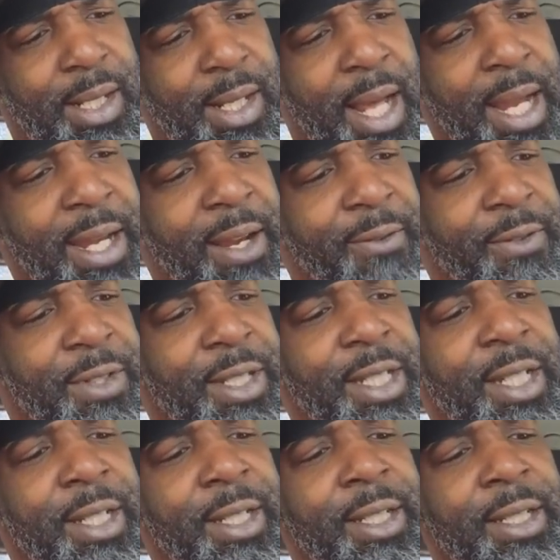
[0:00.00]
I never
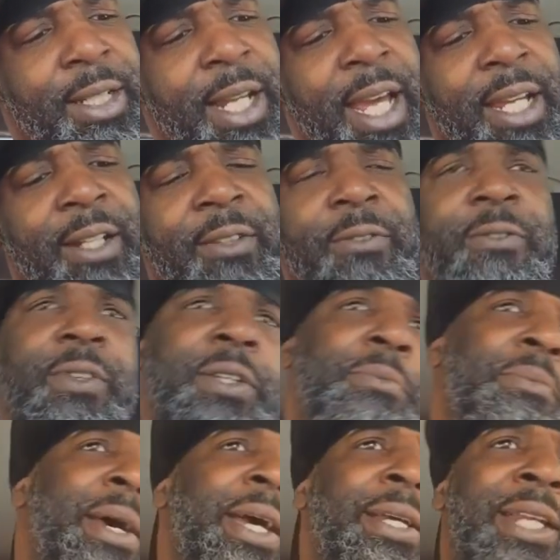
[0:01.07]
see any negative
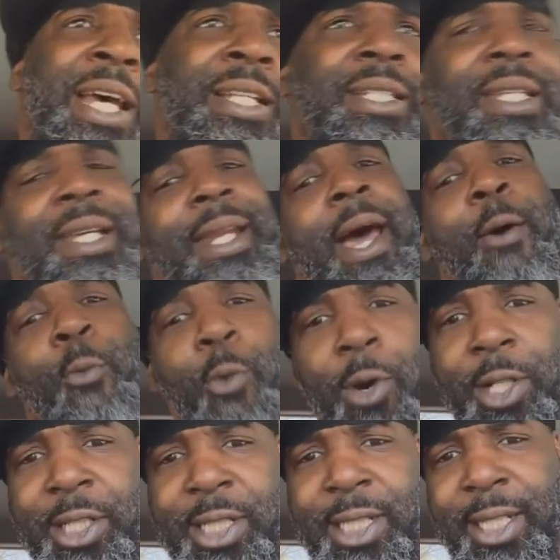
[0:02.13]
feedback. Not saying I
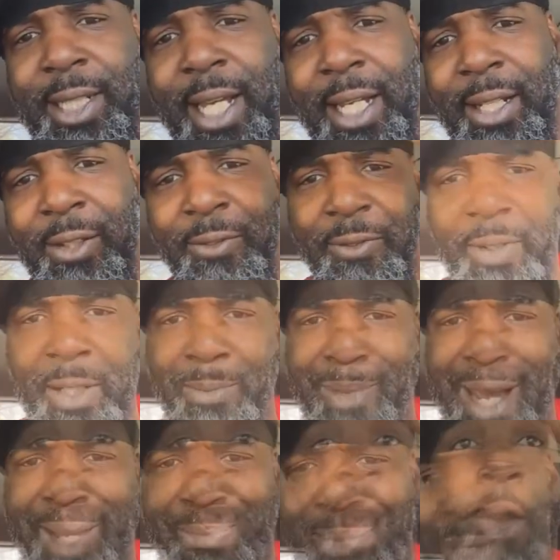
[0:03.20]
want to see negative
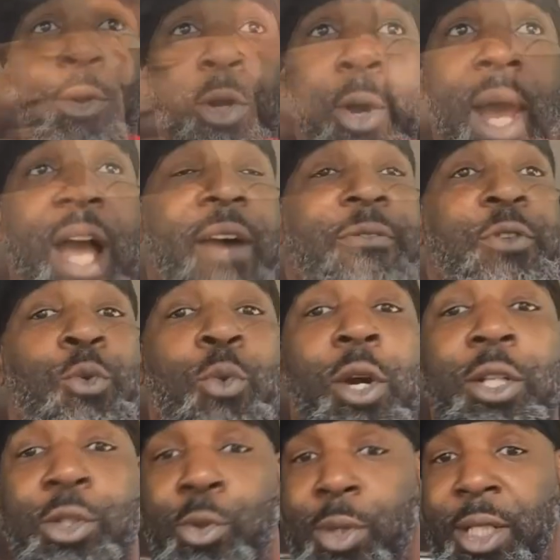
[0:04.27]
feedback. I don't know how, if you
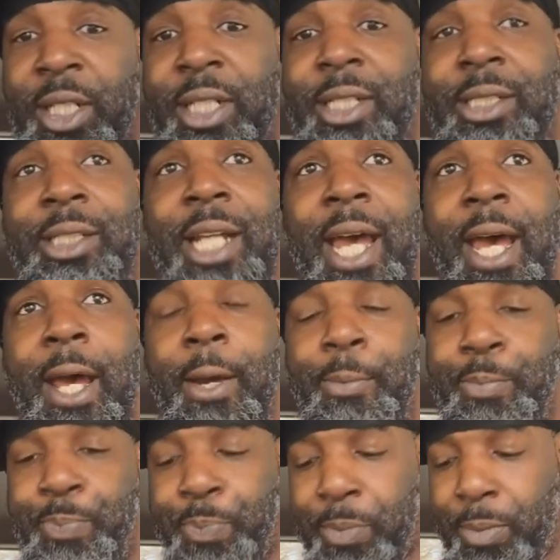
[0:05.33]
weren't doing a good job,
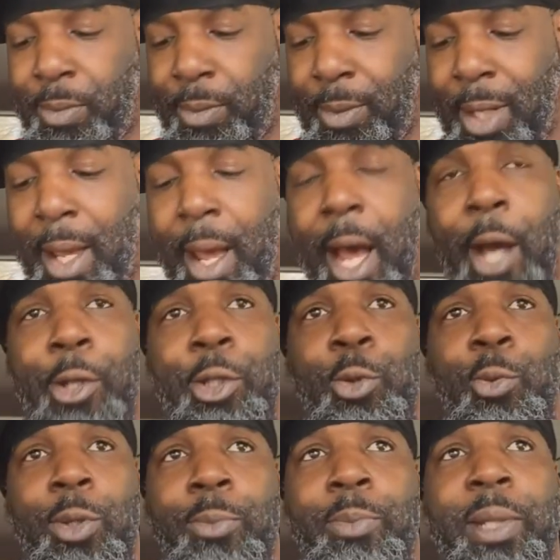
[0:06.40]
how you
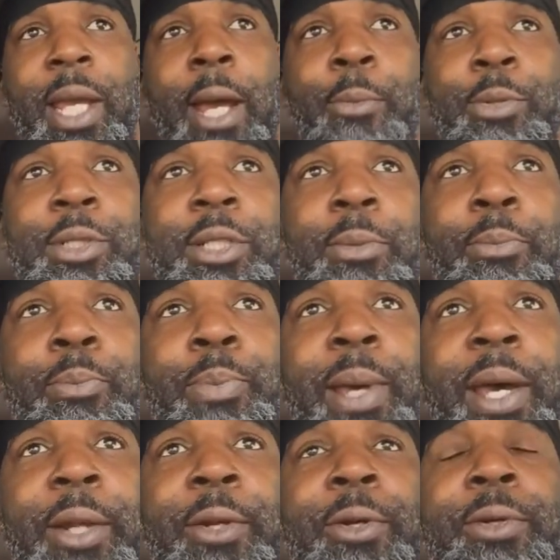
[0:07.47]
would be able to
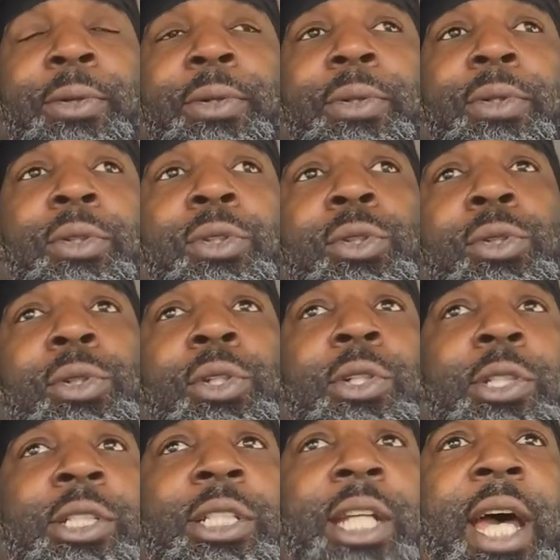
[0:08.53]
better do
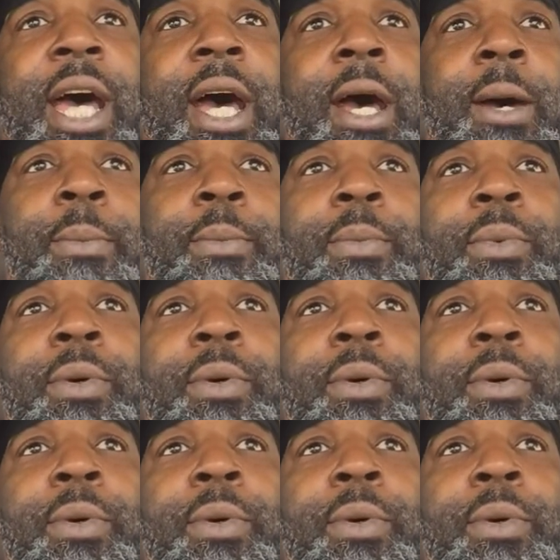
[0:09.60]
your job